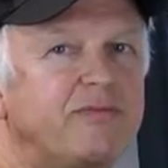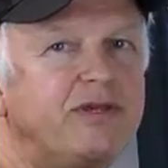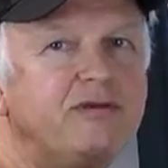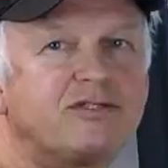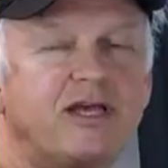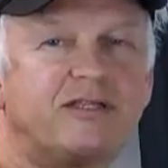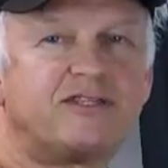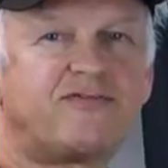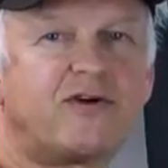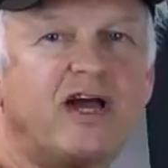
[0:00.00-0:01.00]
be used like
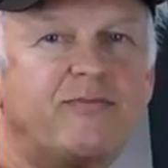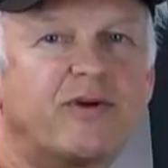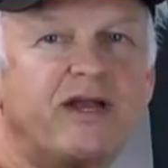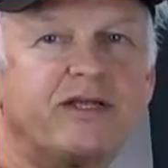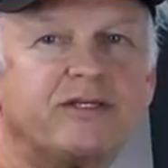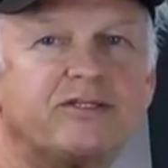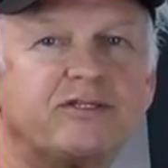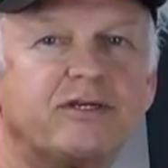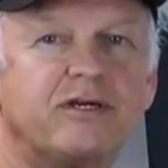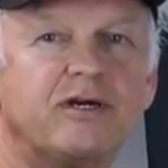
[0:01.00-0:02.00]
this for high brightness,
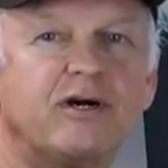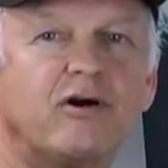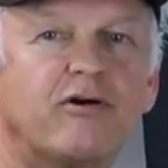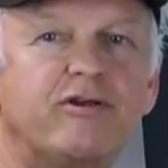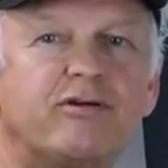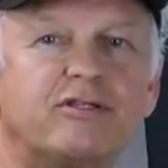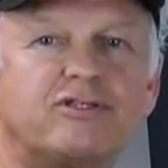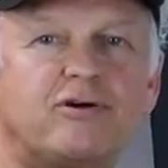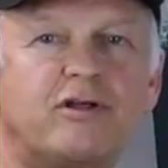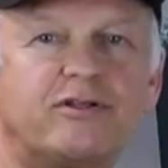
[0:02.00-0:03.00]
or you can
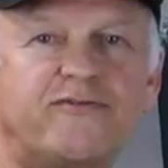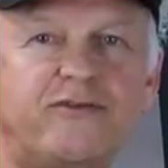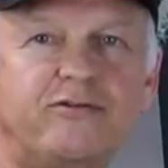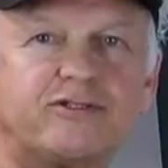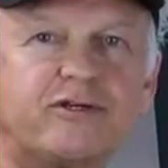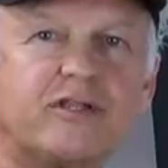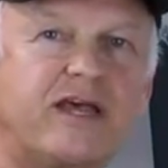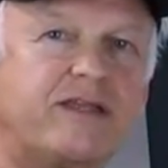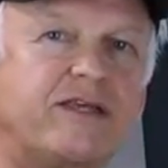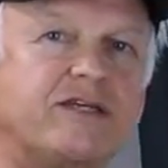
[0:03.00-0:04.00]
install a diffuser
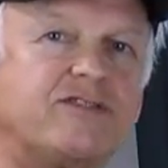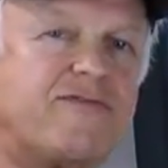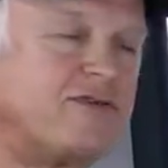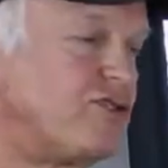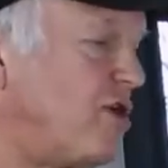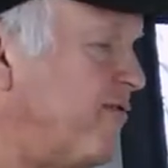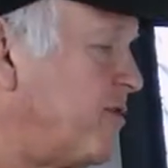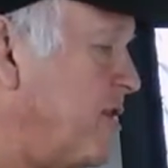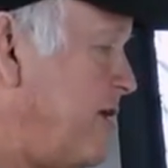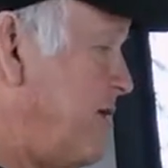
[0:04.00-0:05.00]
like this for a
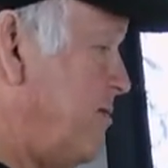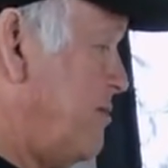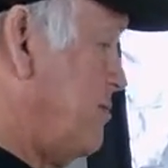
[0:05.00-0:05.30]
softer light.